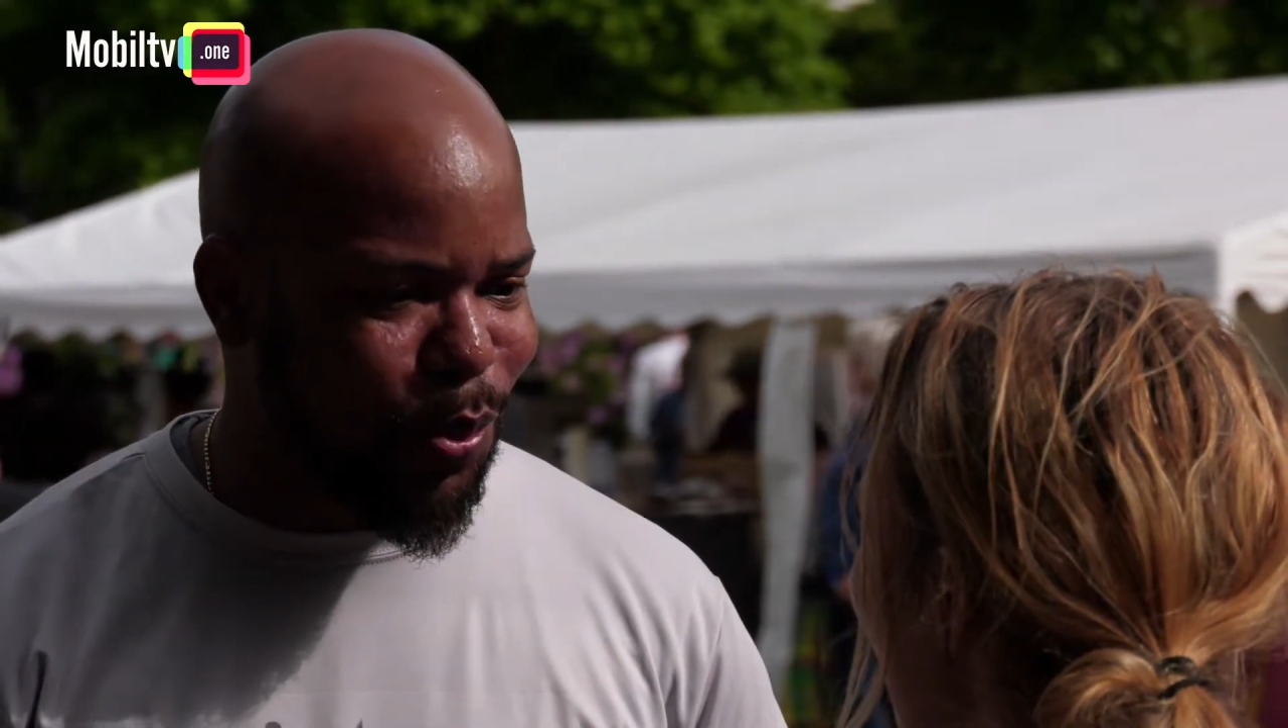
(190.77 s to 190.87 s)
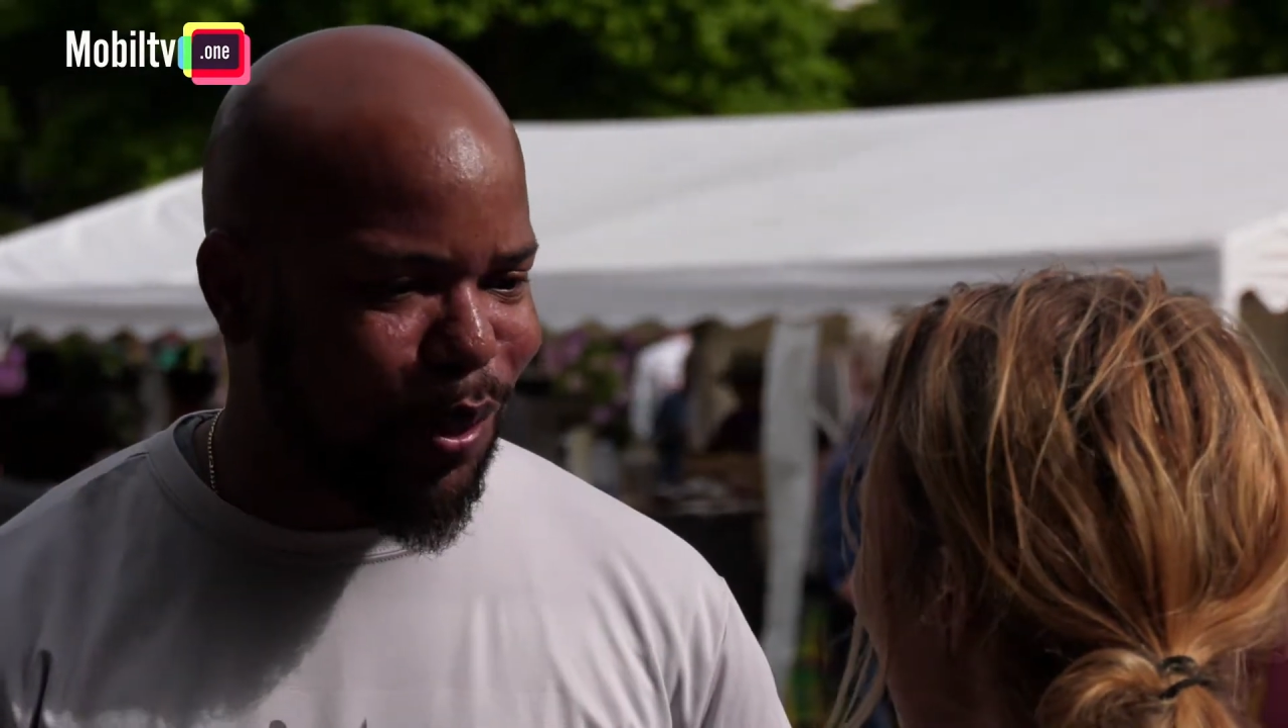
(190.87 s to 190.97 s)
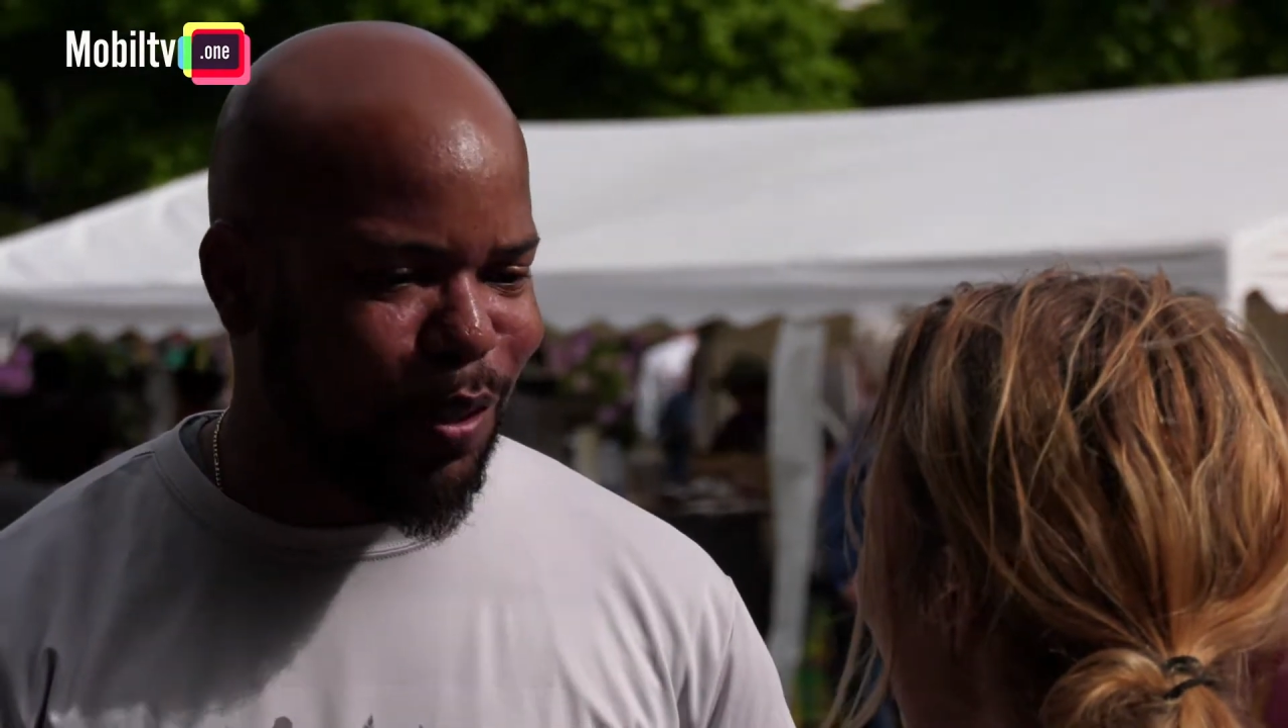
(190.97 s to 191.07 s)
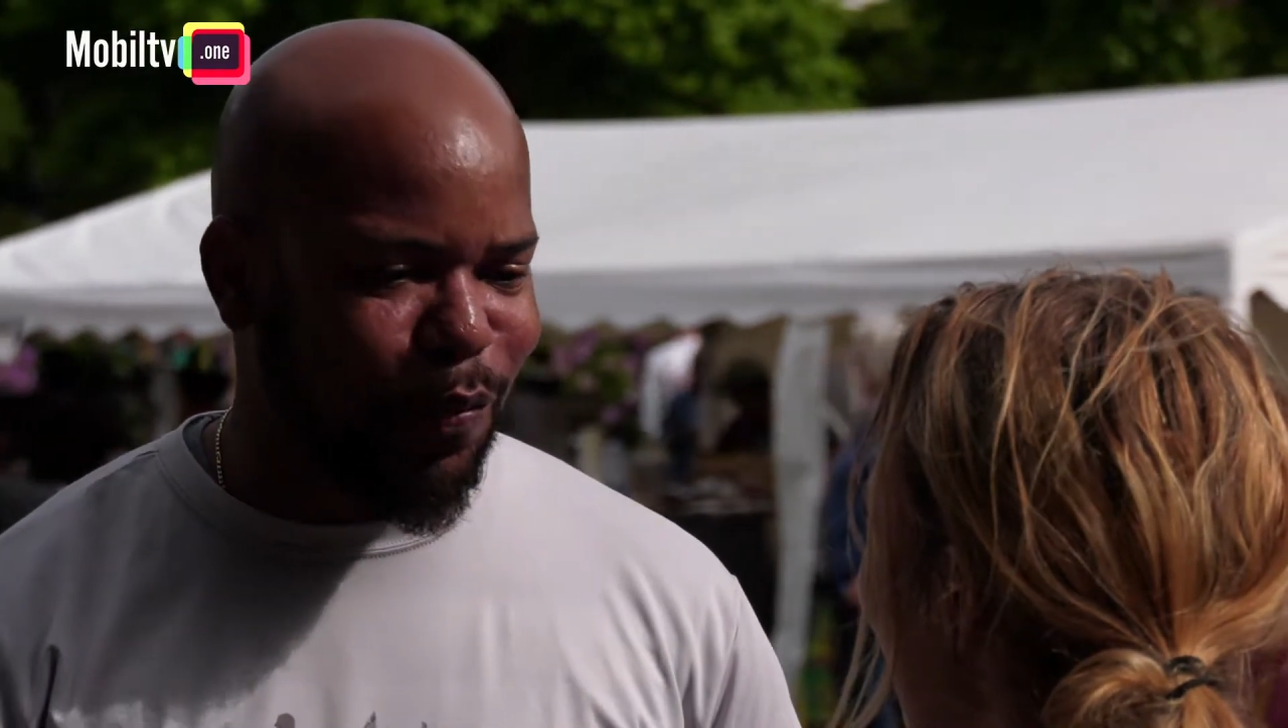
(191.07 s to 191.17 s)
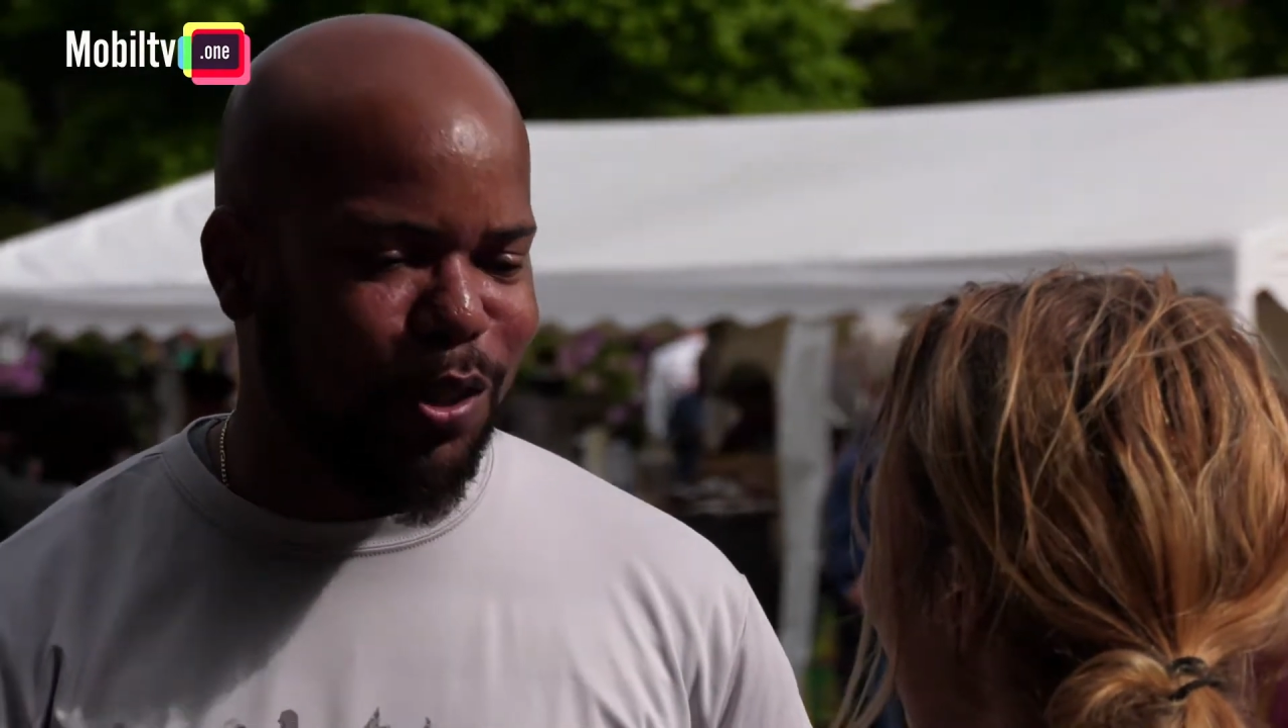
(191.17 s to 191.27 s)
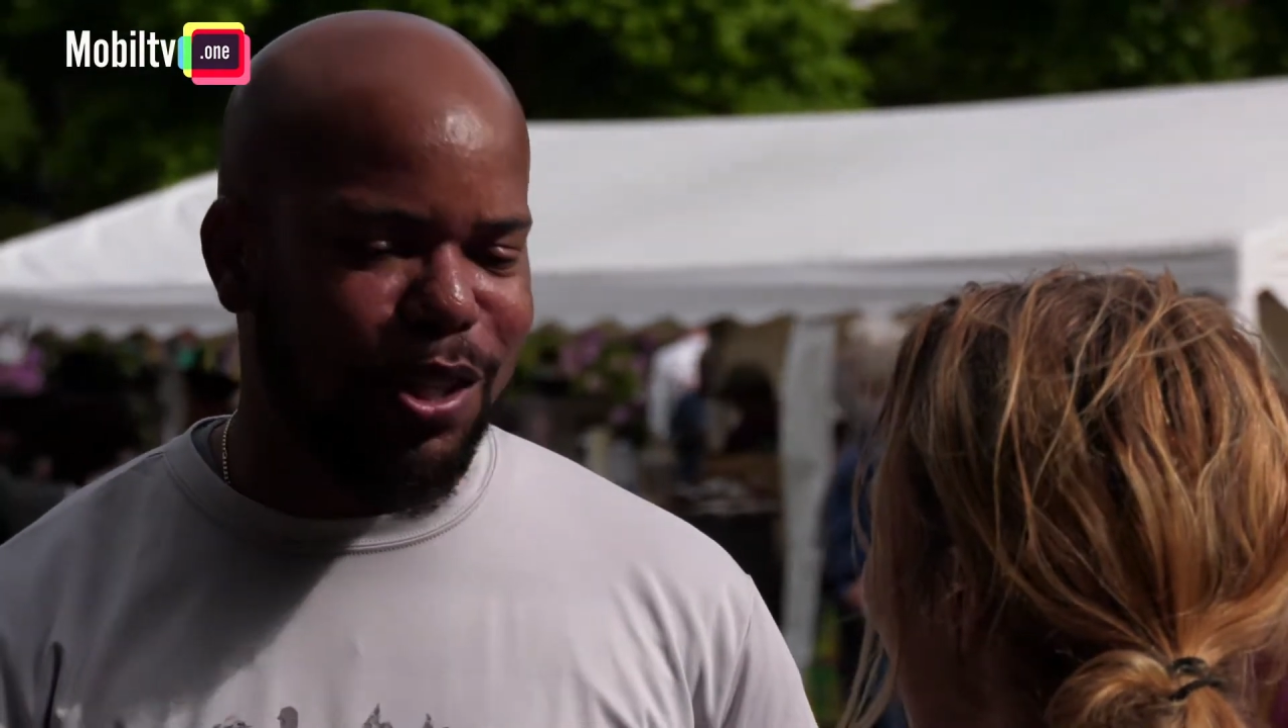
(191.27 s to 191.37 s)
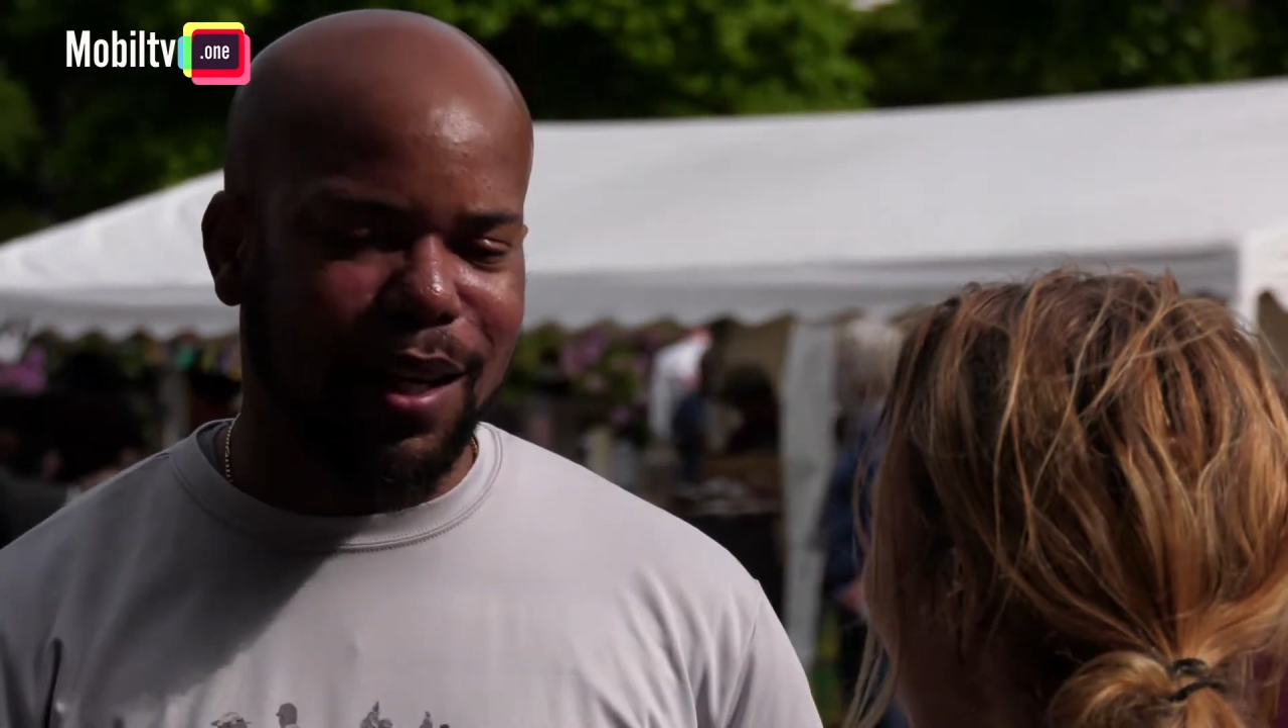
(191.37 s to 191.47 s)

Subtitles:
were in the Virgin